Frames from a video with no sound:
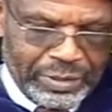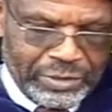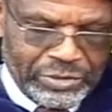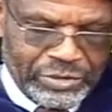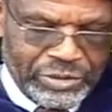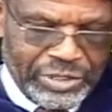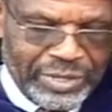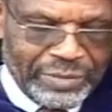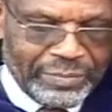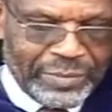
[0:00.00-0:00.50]

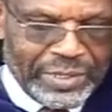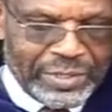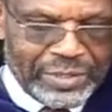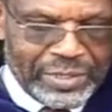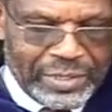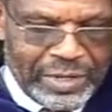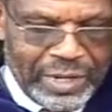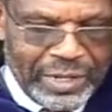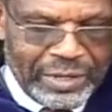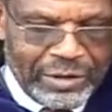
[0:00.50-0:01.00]

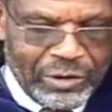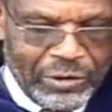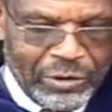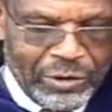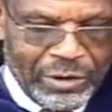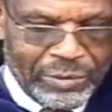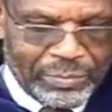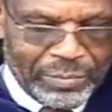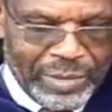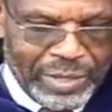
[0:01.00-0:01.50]
chairmen and
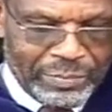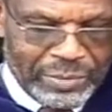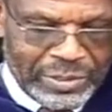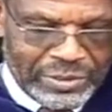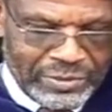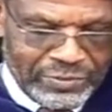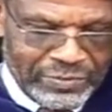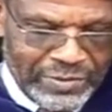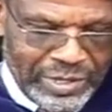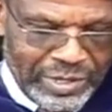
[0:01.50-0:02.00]
all
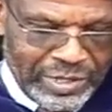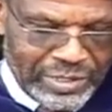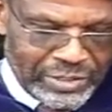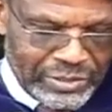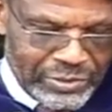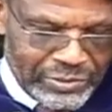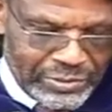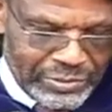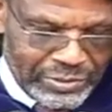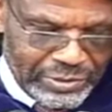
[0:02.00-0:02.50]
members of
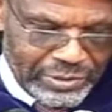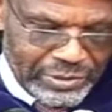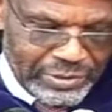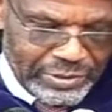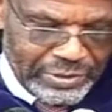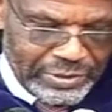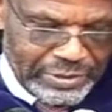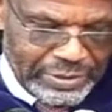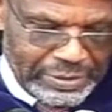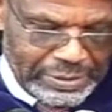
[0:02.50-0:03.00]

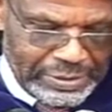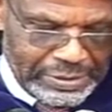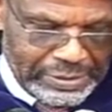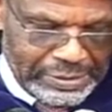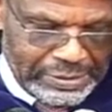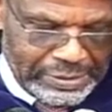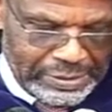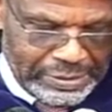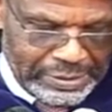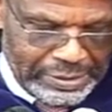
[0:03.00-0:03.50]
councils,
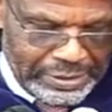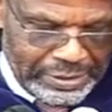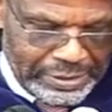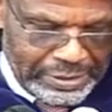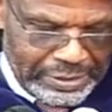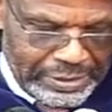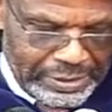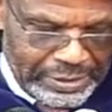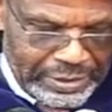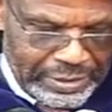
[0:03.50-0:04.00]

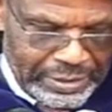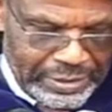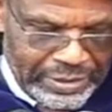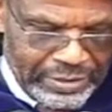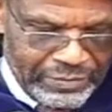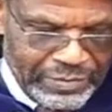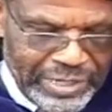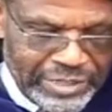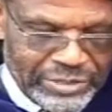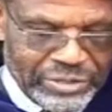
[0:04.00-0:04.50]

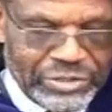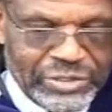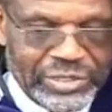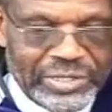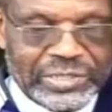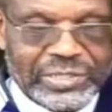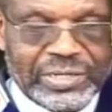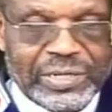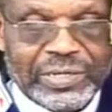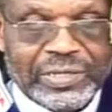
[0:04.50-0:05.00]
the
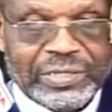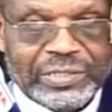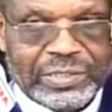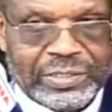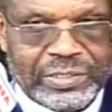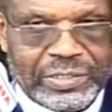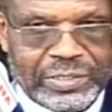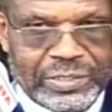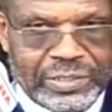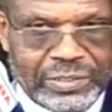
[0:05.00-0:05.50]

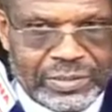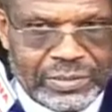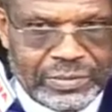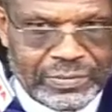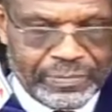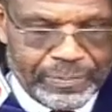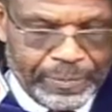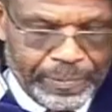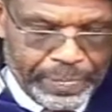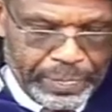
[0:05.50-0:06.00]

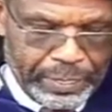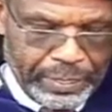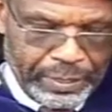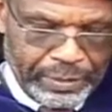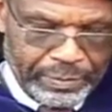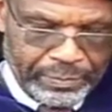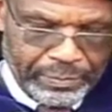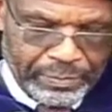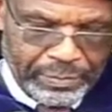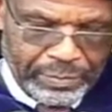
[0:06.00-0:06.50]
vice-chancellors
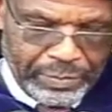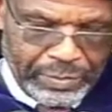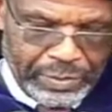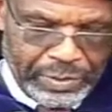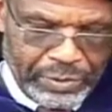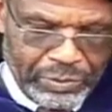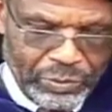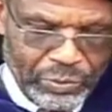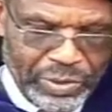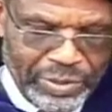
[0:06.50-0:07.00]

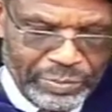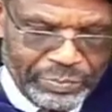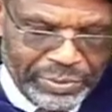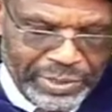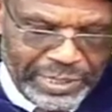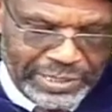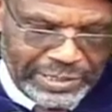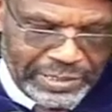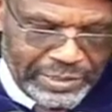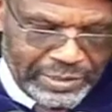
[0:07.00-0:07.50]
who
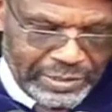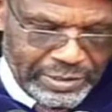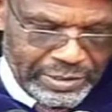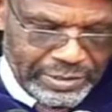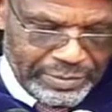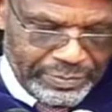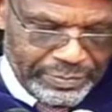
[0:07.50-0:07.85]
are present,